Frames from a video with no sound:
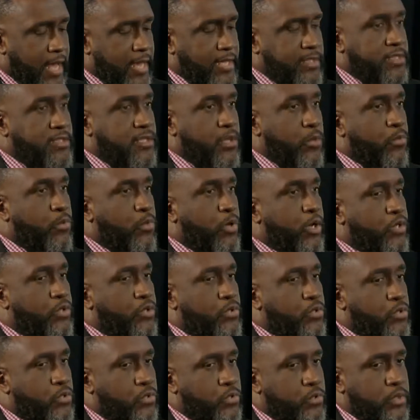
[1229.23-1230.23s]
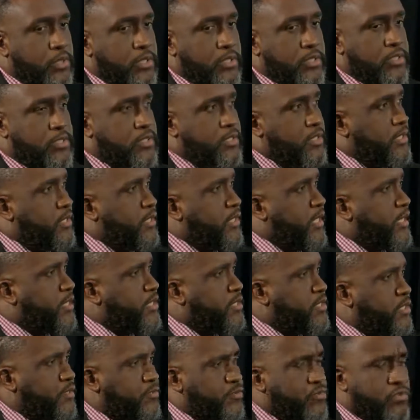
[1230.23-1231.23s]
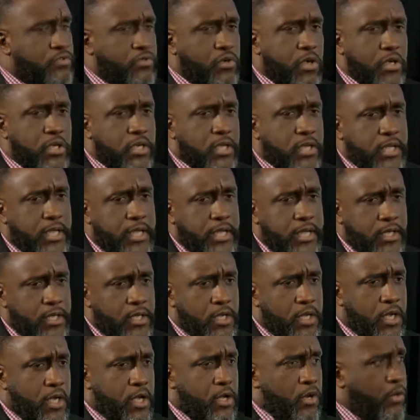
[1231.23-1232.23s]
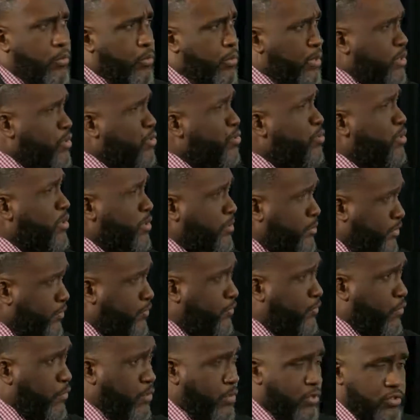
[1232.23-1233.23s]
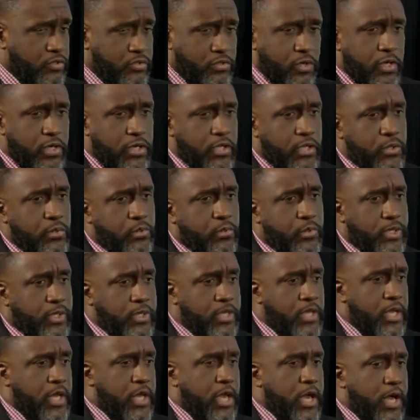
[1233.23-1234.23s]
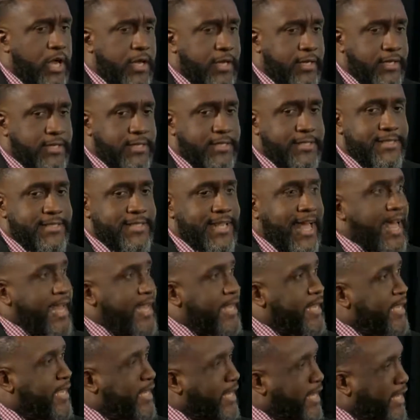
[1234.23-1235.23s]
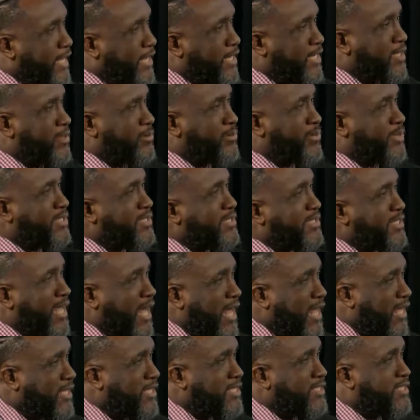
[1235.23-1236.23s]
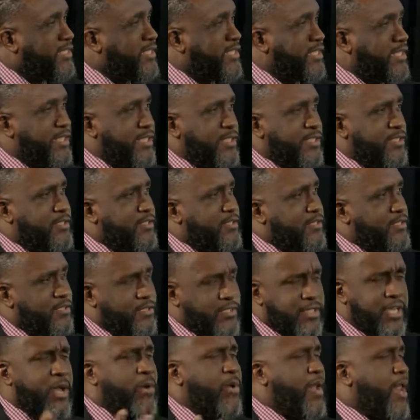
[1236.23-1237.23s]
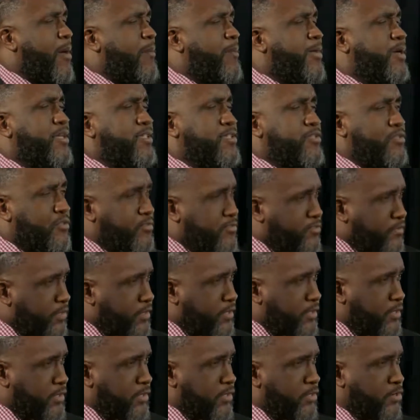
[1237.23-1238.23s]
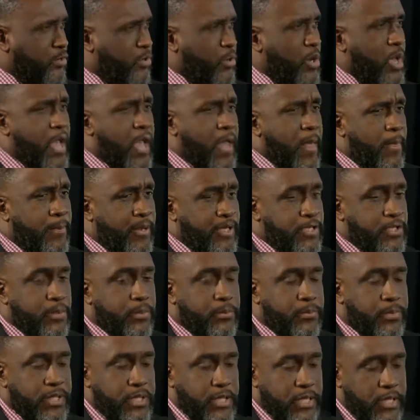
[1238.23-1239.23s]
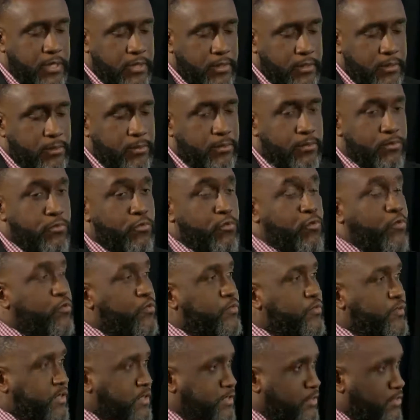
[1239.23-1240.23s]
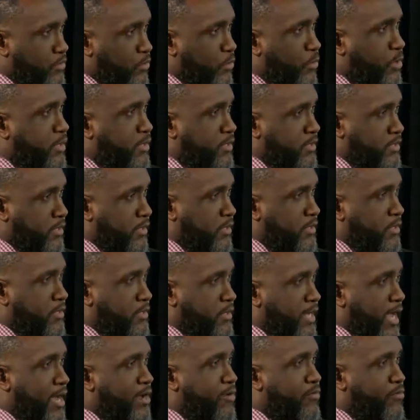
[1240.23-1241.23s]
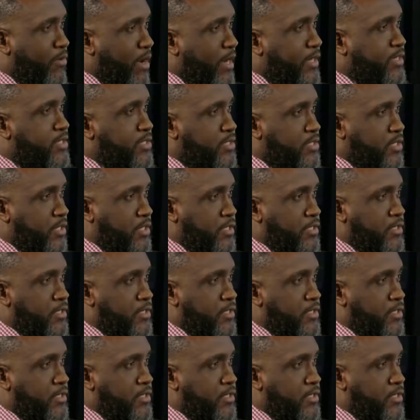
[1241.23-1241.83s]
And someone who is, like yourself, struggling, or where you were before, struggling with understanding personalities. You say, oh, I'm an introvert, you know, but you're being moved into all these other directions.